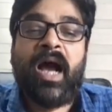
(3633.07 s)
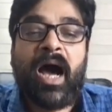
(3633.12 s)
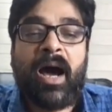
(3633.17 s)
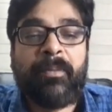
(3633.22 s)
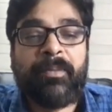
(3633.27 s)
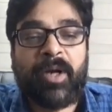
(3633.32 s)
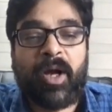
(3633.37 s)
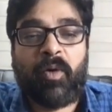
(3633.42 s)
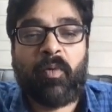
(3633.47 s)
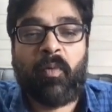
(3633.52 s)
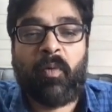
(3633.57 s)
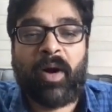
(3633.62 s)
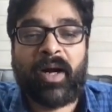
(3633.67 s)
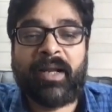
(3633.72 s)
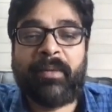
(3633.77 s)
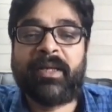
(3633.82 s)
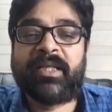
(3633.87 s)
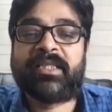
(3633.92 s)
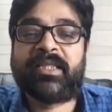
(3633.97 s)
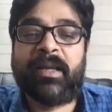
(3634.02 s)
Now
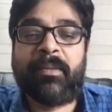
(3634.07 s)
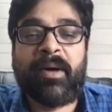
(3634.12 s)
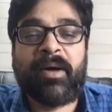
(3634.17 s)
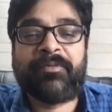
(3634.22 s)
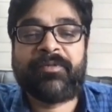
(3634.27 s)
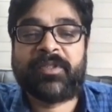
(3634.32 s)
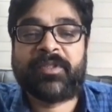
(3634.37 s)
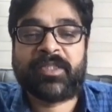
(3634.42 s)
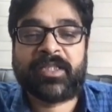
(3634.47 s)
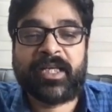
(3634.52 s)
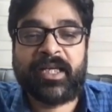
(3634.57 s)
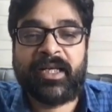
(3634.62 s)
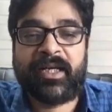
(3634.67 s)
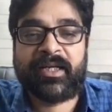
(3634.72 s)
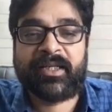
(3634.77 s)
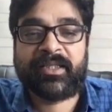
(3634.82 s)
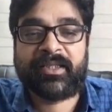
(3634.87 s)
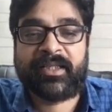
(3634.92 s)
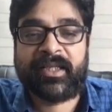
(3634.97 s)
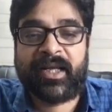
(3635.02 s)
whatever sum of a scalar
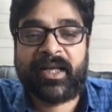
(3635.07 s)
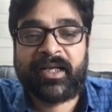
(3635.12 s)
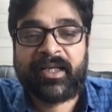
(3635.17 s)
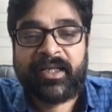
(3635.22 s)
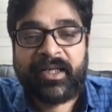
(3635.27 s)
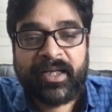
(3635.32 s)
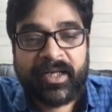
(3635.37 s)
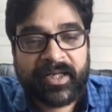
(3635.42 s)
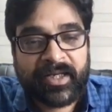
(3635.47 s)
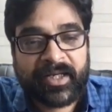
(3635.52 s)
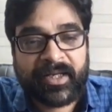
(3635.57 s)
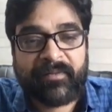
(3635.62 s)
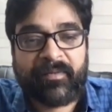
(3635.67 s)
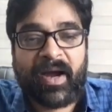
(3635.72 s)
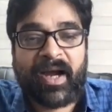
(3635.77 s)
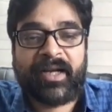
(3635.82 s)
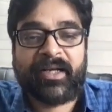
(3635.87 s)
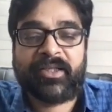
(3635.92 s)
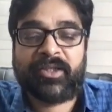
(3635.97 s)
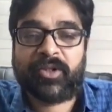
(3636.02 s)
is there,
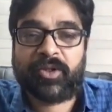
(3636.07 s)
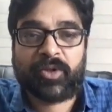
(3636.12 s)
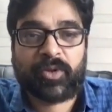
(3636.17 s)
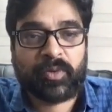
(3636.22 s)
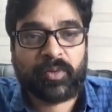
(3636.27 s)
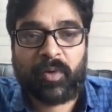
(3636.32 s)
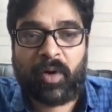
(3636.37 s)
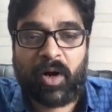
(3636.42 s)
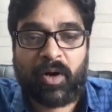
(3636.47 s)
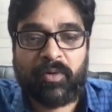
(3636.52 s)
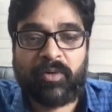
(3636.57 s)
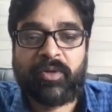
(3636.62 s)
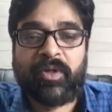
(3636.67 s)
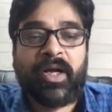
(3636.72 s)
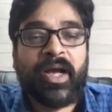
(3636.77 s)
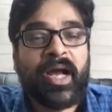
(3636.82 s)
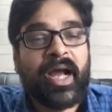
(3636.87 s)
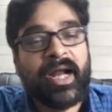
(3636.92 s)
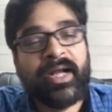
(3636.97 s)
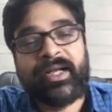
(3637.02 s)
divide throughout
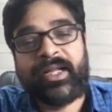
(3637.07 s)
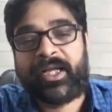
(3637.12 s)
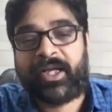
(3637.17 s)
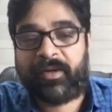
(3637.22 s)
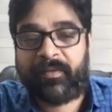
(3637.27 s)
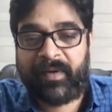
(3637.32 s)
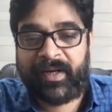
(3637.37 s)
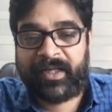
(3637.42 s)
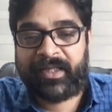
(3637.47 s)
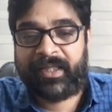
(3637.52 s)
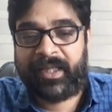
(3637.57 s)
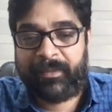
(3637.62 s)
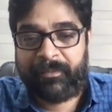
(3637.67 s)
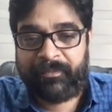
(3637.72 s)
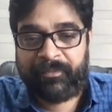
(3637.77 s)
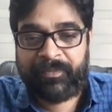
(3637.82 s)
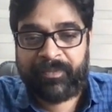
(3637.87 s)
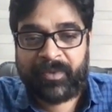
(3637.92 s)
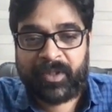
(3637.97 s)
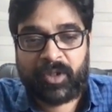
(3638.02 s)
and equate them.
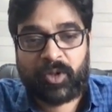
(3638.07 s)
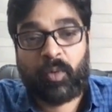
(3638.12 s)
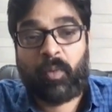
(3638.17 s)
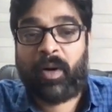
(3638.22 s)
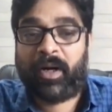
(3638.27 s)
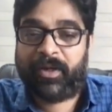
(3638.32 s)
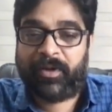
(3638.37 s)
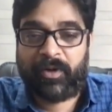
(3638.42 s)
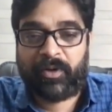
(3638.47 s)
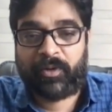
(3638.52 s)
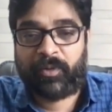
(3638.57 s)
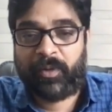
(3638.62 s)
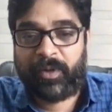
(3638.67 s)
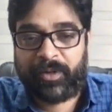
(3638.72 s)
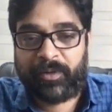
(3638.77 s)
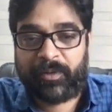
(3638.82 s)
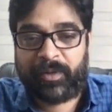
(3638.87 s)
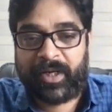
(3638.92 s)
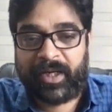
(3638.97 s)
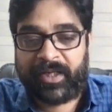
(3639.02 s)
So what you are going
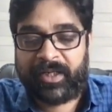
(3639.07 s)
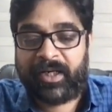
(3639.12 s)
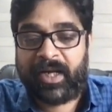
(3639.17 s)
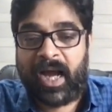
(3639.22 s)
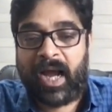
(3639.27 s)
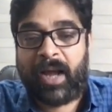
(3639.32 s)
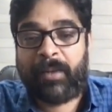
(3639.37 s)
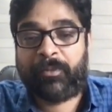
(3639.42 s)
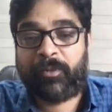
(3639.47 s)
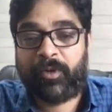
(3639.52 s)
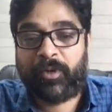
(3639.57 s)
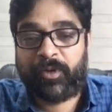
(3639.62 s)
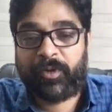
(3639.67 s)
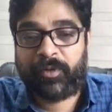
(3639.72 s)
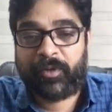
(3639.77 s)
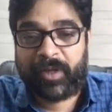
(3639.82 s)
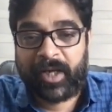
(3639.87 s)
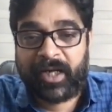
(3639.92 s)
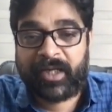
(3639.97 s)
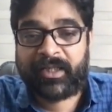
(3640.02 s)
to get? I am going to
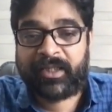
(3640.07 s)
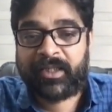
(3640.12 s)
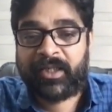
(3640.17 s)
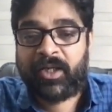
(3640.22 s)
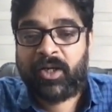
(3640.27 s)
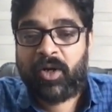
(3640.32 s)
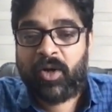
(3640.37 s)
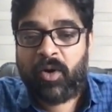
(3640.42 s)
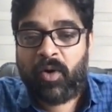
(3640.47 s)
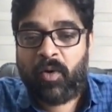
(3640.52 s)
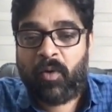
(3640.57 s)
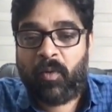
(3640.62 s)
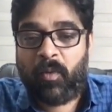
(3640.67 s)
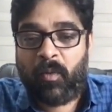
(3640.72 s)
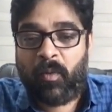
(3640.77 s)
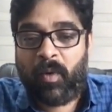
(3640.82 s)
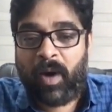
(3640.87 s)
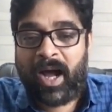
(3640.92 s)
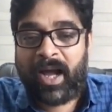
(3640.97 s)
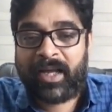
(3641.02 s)
get
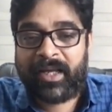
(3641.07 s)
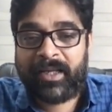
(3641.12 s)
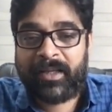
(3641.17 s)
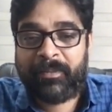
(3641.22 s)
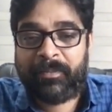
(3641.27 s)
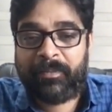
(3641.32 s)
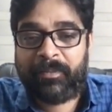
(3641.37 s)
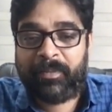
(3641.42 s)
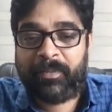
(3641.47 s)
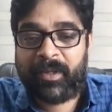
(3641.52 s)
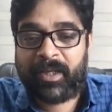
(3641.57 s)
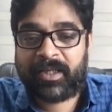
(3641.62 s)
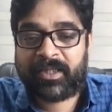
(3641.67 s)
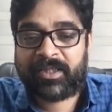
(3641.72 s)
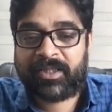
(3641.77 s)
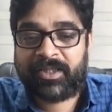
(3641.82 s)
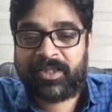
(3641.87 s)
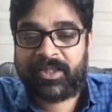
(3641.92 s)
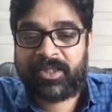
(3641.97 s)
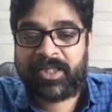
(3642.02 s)
Y
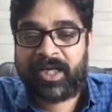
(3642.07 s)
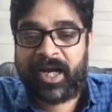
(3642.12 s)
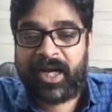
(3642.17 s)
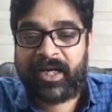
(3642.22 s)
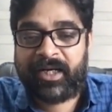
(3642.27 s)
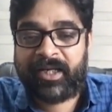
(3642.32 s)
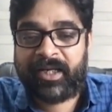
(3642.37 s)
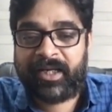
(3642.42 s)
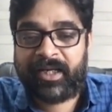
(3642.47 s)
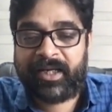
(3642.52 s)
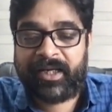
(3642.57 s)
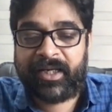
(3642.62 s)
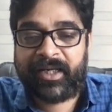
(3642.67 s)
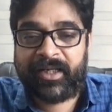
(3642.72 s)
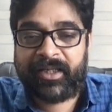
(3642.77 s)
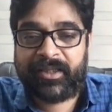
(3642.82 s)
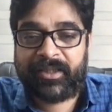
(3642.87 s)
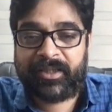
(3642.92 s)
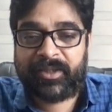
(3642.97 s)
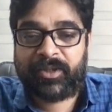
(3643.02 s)
plus Z
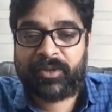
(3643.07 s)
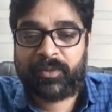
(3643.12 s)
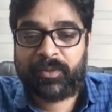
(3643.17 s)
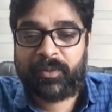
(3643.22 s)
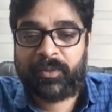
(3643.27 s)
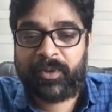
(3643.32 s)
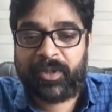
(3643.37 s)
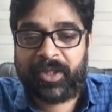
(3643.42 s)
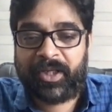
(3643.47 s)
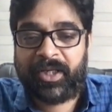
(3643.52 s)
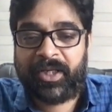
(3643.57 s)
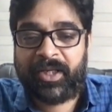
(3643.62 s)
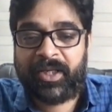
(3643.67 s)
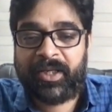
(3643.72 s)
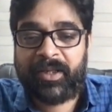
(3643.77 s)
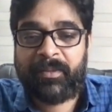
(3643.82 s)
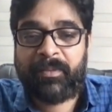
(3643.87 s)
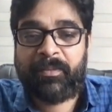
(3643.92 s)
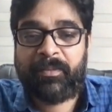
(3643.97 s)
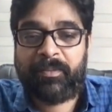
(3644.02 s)
into
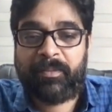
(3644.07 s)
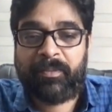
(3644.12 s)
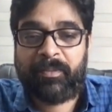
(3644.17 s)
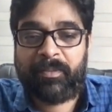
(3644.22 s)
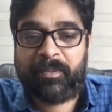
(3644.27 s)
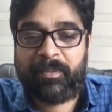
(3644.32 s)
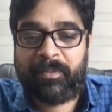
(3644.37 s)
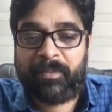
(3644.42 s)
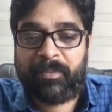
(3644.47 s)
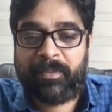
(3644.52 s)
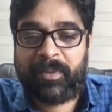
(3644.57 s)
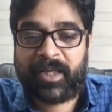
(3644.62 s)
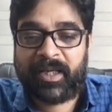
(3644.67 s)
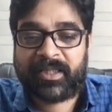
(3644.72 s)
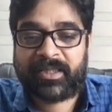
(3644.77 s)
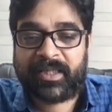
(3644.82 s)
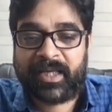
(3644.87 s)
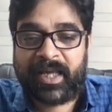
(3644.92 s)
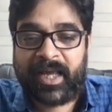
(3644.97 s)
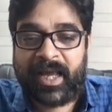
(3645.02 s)
D
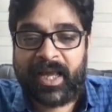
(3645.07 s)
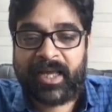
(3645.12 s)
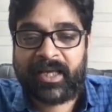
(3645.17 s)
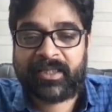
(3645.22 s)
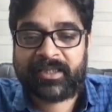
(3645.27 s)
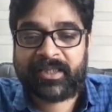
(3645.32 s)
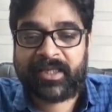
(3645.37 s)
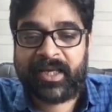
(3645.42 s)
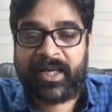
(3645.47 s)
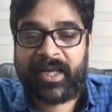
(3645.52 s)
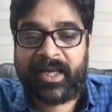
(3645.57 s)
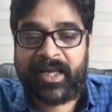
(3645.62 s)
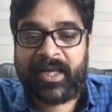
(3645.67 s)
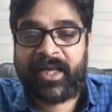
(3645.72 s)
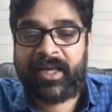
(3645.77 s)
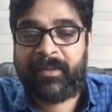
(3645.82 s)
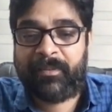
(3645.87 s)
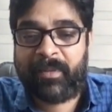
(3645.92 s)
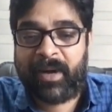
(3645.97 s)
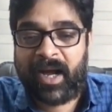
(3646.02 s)
plus
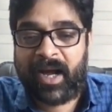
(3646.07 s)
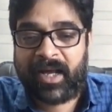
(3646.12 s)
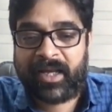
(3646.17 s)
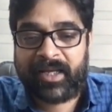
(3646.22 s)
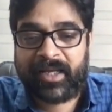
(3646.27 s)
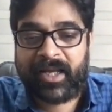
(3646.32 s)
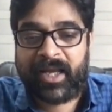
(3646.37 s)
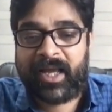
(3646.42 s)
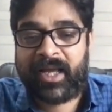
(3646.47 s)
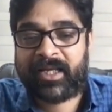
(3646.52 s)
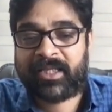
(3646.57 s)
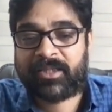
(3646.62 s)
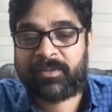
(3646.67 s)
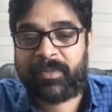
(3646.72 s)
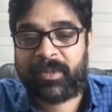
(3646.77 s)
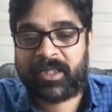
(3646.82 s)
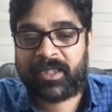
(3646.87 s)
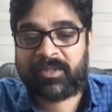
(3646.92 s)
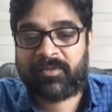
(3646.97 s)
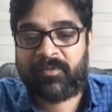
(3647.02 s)
XA by X
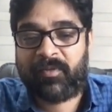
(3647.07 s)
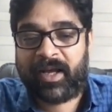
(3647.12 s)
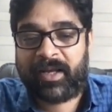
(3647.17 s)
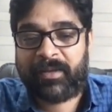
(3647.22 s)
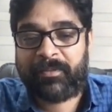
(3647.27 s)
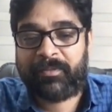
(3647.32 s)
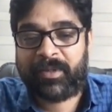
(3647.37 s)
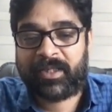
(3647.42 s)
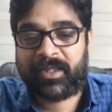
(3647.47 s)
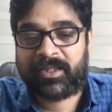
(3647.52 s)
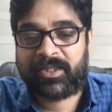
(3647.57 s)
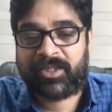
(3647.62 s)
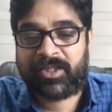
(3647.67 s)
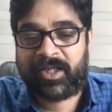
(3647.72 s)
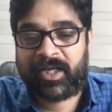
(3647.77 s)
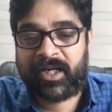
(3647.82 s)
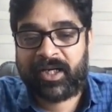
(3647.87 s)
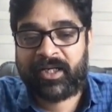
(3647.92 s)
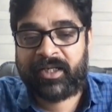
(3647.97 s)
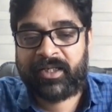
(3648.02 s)
plus Y plus
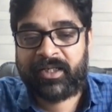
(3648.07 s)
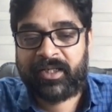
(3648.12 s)
Z